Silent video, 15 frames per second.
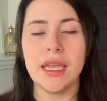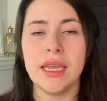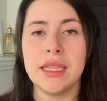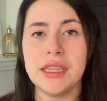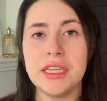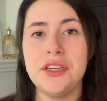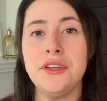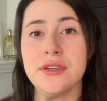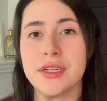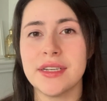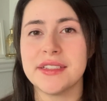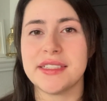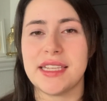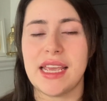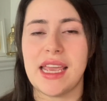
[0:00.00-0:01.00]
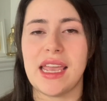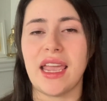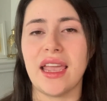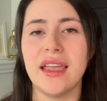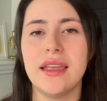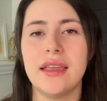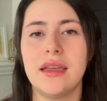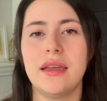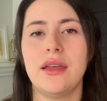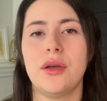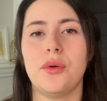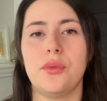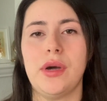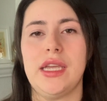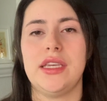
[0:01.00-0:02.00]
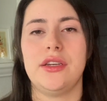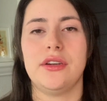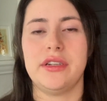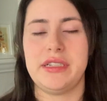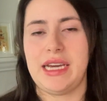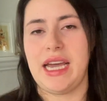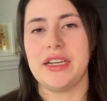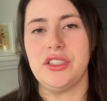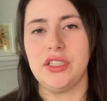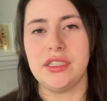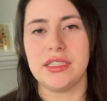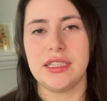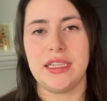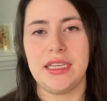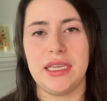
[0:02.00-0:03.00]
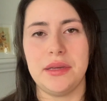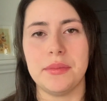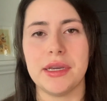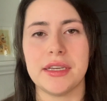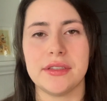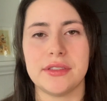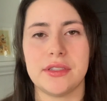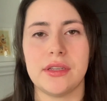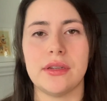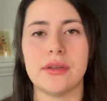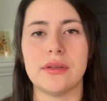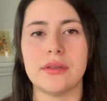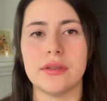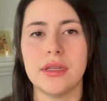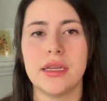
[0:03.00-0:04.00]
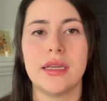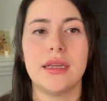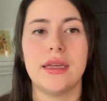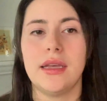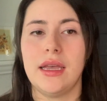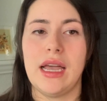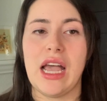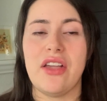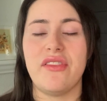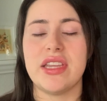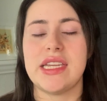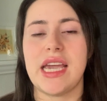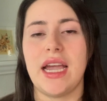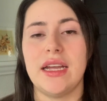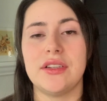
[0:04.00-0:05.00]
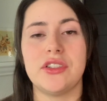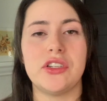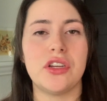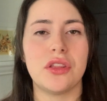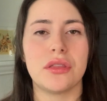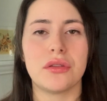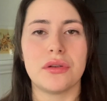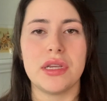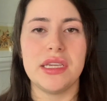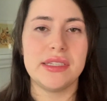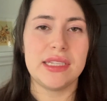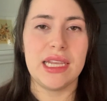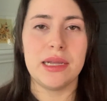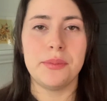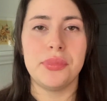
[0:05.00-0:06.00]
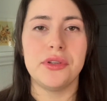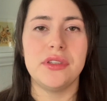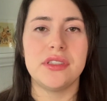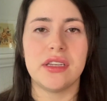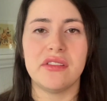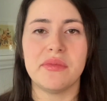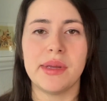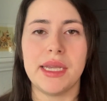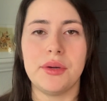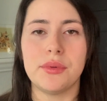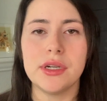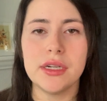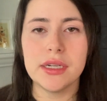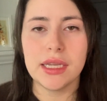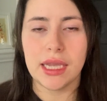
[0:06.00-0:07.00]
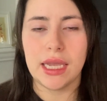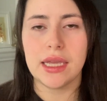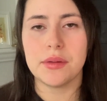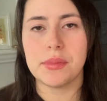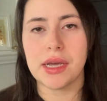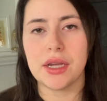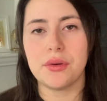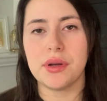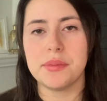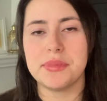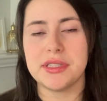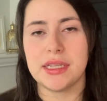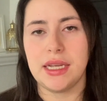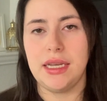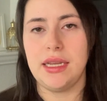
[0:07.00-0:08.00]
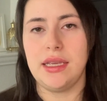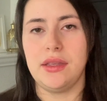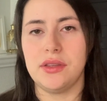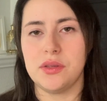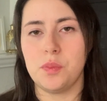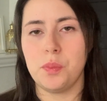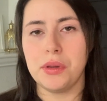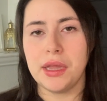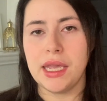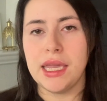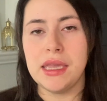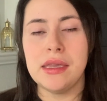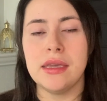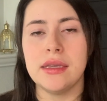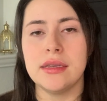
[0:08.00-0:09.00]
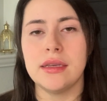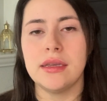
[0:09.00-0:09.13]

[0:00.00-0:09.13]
And then you're gonna say what you're attaching to the email. So I've attached 3 samples of my work, and my website is blank.